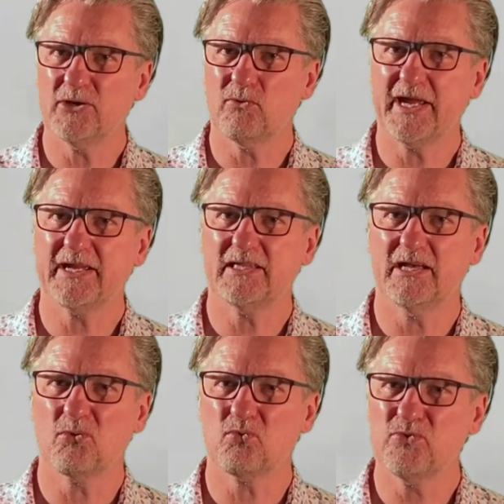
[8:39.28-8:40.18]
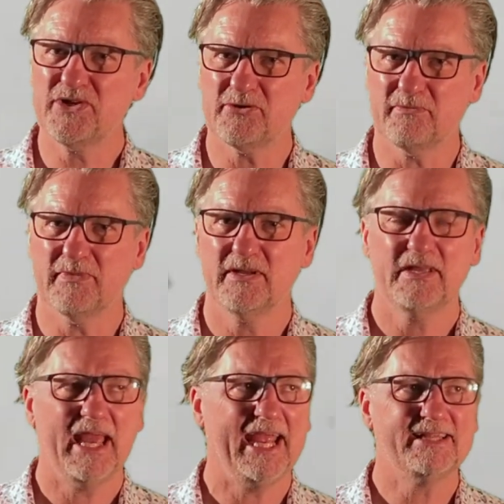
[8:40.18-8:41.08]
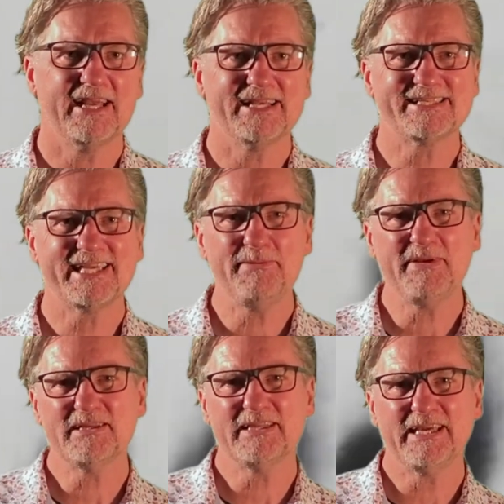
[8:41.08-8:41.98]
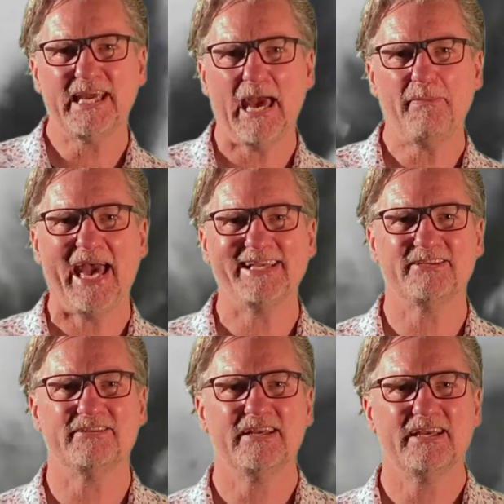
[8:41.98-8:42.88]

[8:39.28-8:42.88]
irregular rhythm, and seemingly haphazard